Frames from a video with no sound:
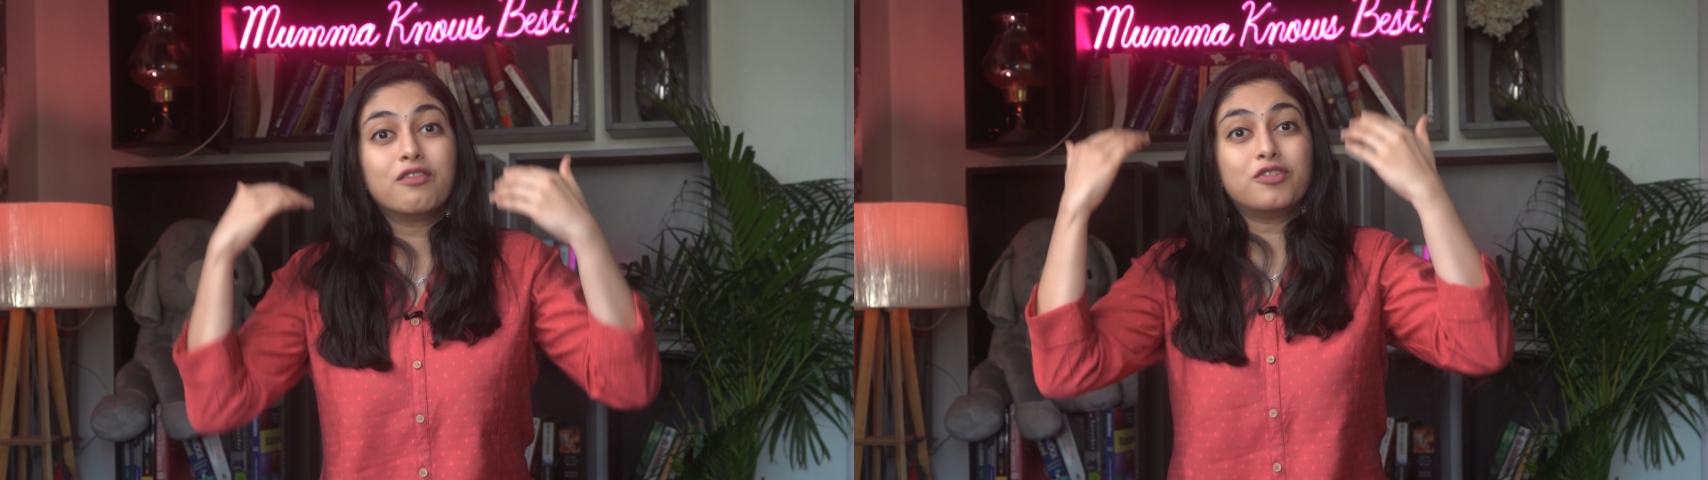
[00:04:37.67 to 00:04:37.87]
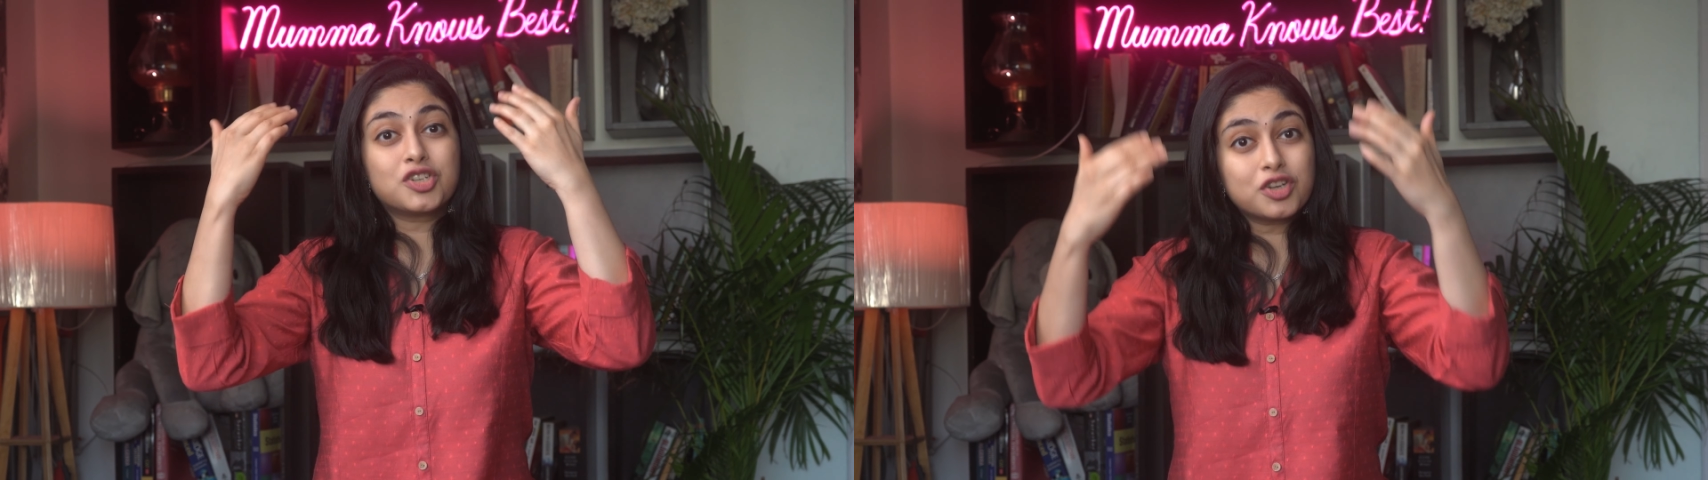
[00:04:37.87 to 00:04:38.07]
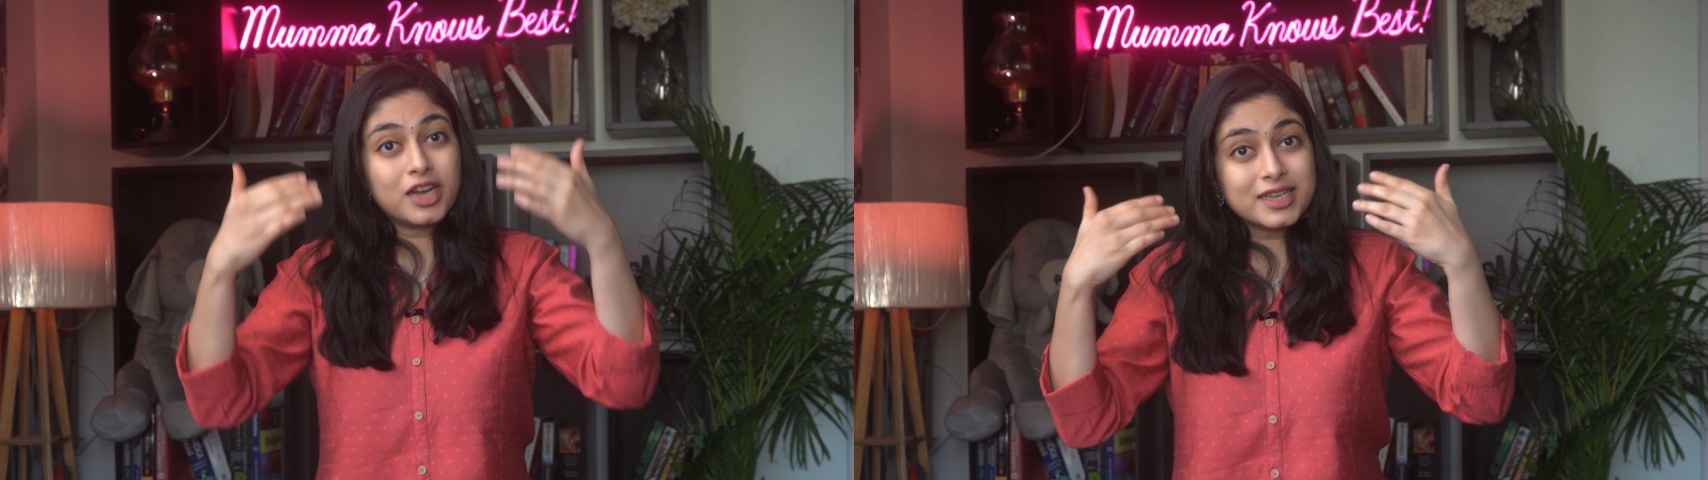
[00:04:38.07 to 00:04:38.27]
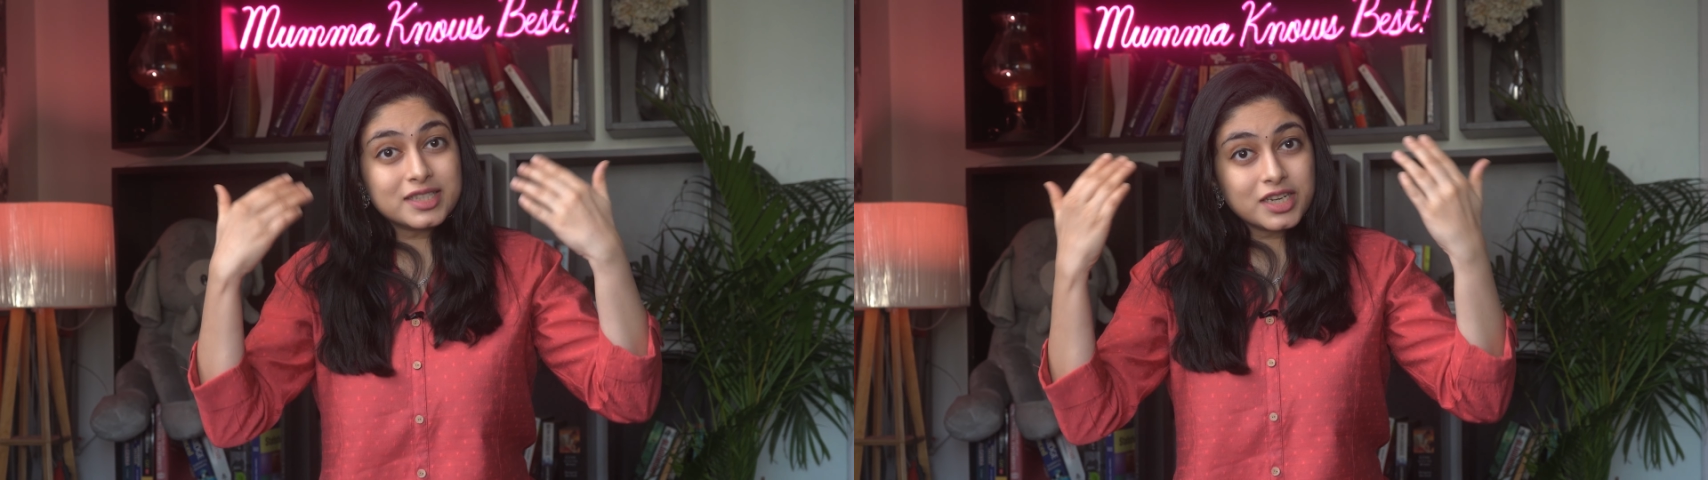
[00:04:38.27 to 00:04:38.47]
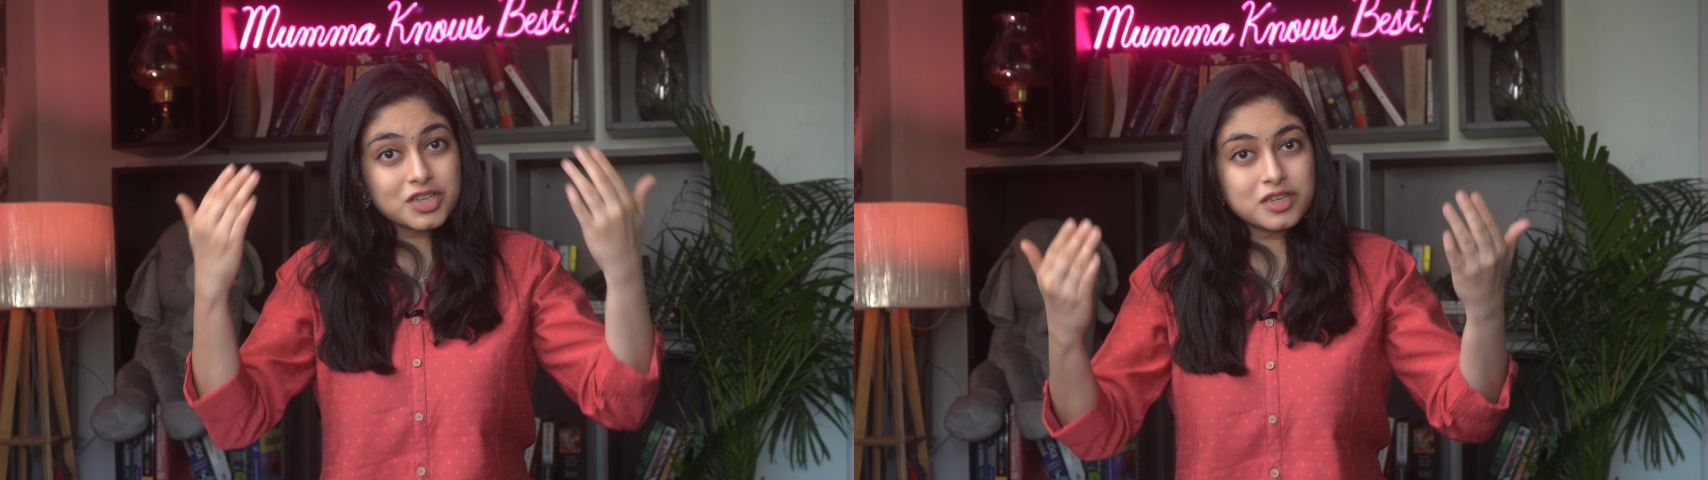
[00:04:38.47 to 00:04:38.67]

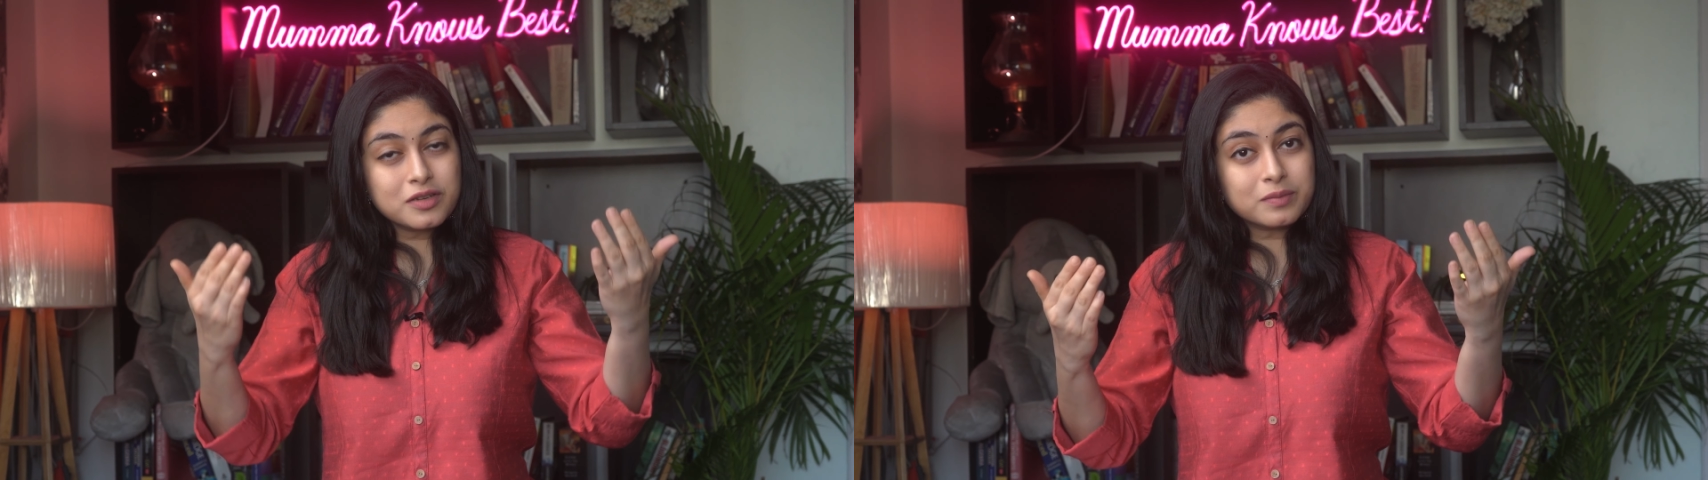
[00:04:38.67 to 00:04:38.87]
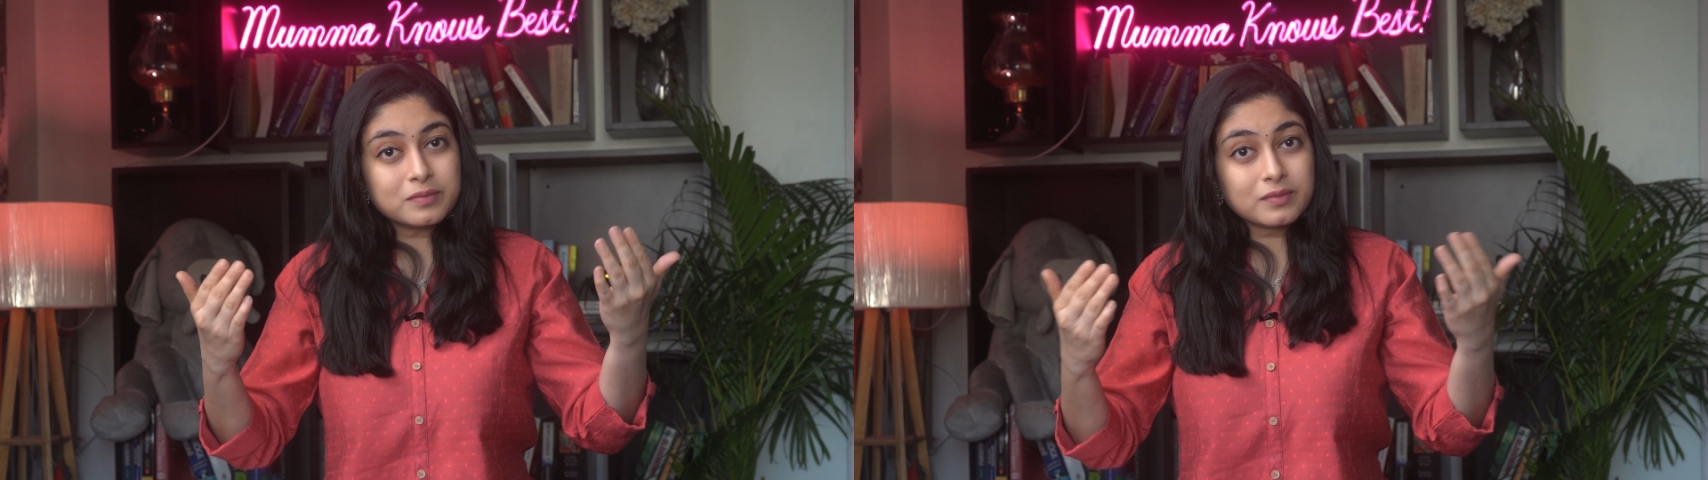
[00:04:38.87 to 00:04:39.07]
visualization,